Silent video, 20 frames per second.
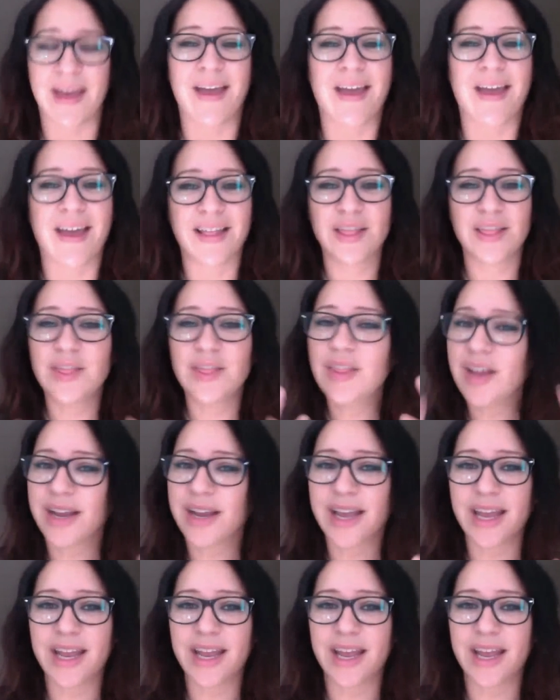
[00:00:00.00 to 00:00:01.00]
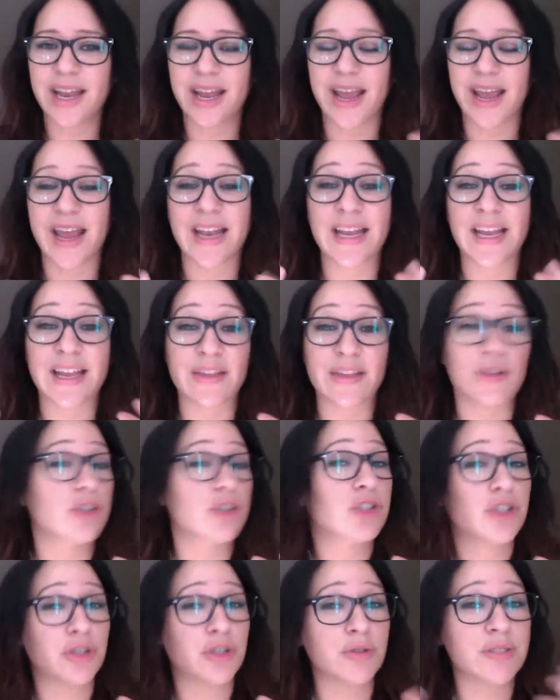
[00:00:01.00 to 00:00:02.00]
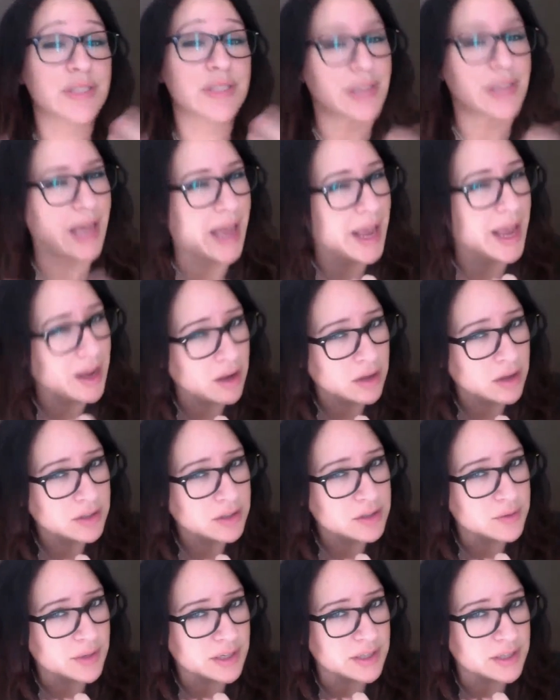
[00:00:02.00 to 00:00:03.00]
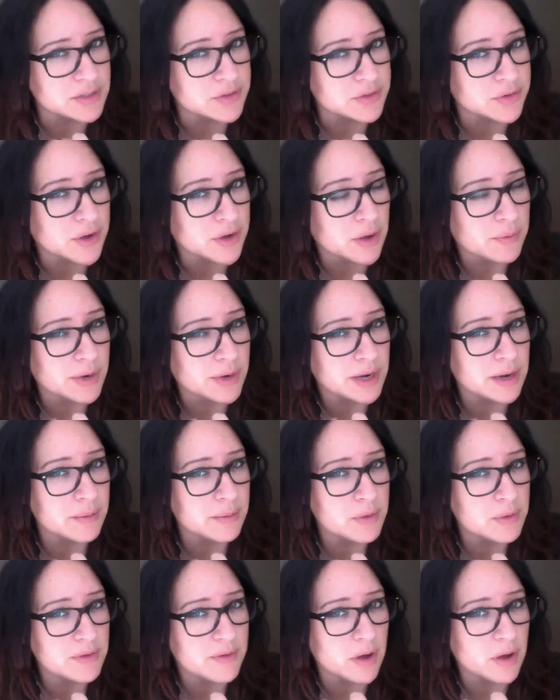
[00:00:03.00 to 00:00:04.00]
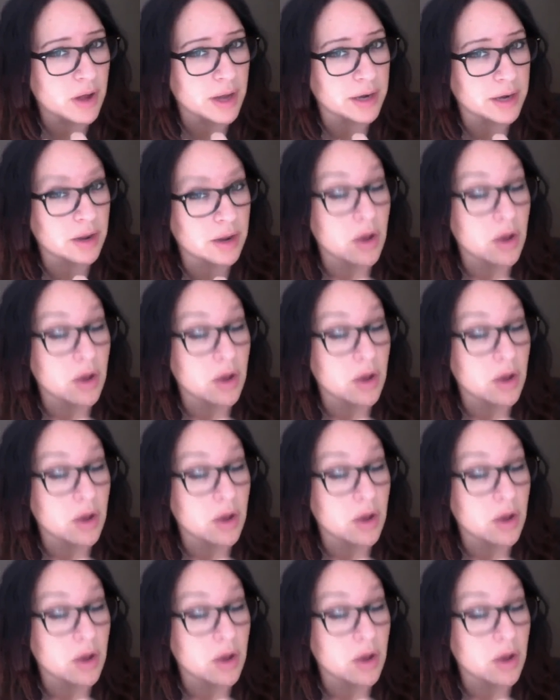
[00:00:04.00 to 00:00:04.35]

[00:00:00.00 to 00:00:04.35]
Look at it and either choose to hang on to it because you're not ready to move on,